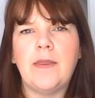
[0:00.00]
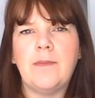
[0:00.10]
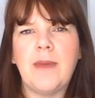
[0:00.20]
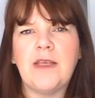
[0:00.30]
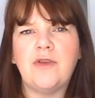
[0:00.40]
the
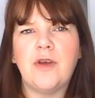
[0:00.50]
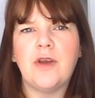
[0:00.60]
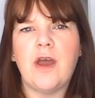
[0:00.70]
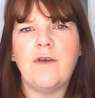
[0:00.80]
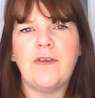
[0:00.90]

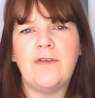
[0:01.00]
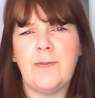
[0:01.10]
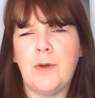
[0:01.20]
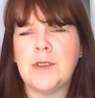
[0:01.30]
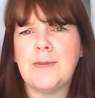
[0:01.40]
matron of the
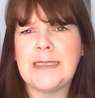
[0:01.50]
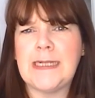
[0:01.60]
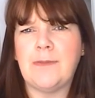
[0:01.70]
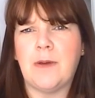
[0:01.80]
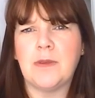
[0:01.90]
phlebotomy
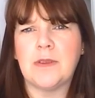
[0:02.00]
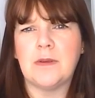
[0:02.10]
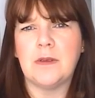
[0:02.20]
team I was